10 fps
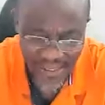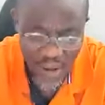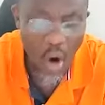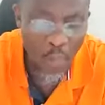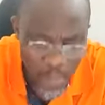
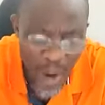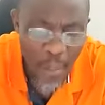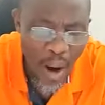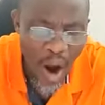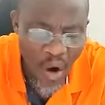or
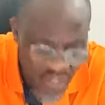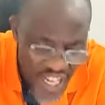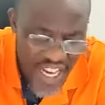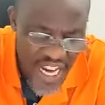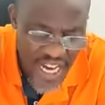power of
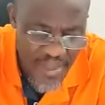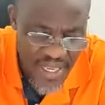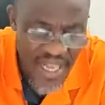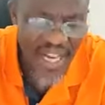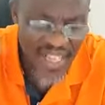the enemy
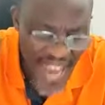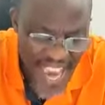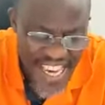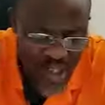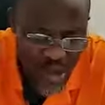that
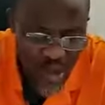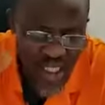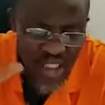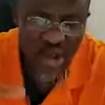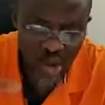is
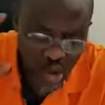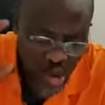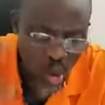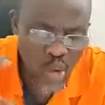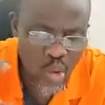using to
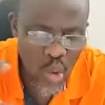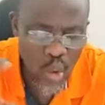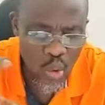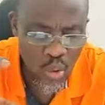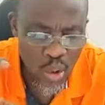
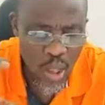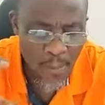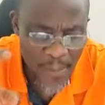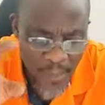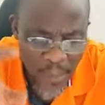control
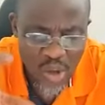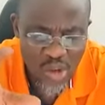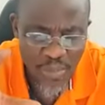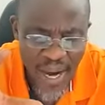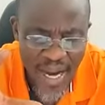people's
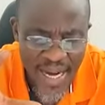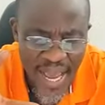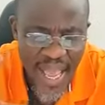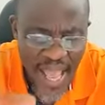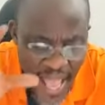mind
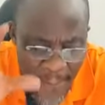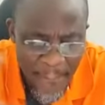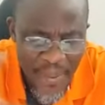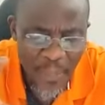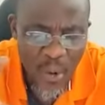and
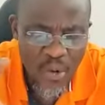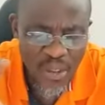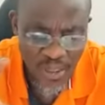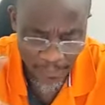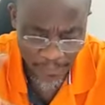
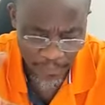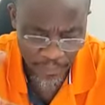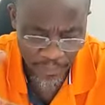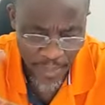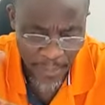people's
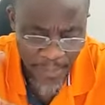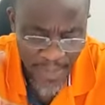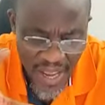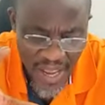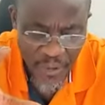
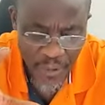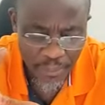behavior.